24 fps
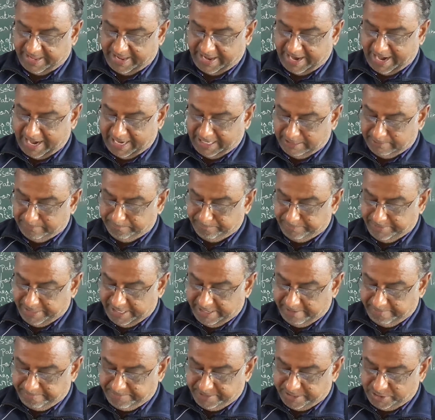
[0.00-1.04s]
and
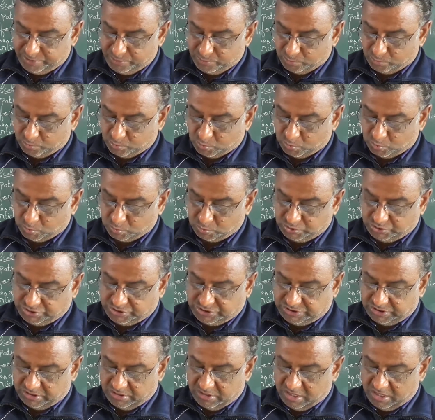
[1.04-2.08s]
may be
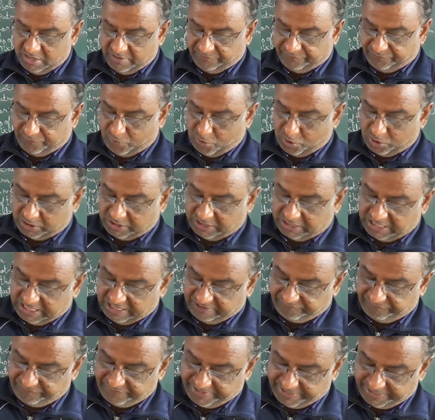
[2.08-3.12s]
used for
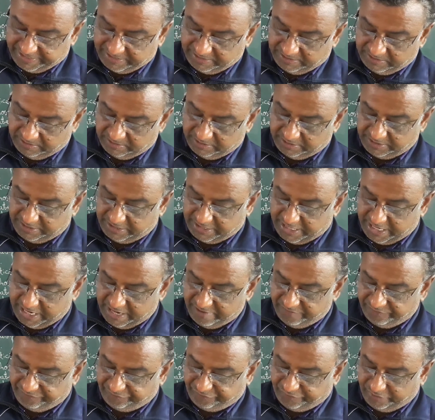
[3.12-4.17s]
giving
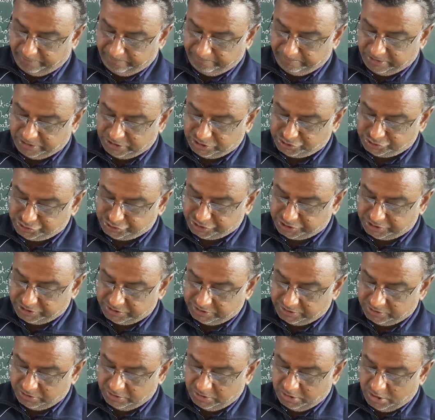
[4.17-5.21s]

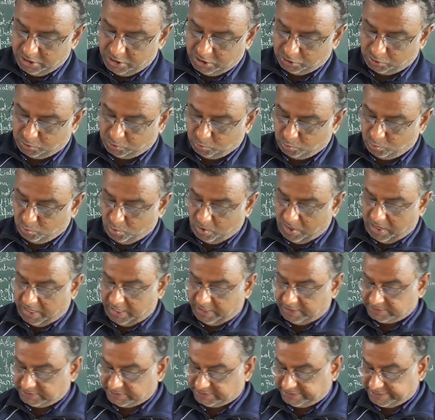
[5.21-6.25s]
information to
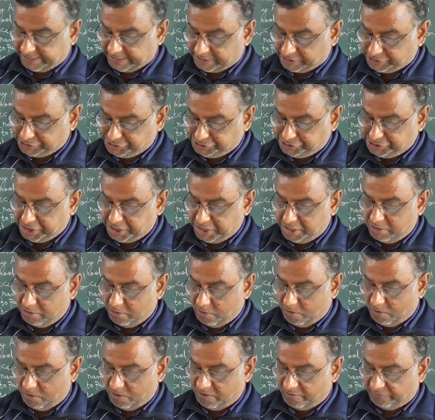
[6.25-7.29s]
a
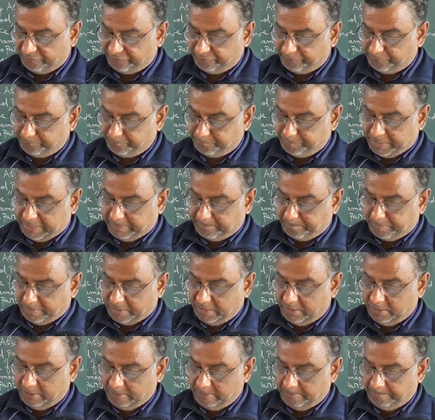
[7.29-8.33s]
section of
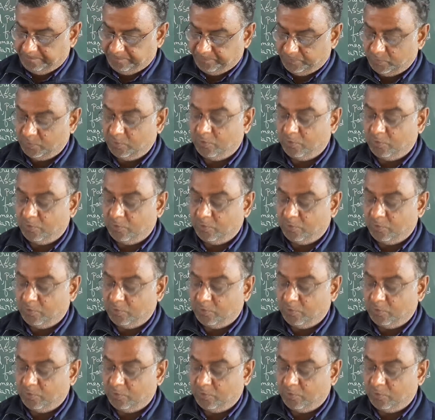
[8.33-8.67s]
people.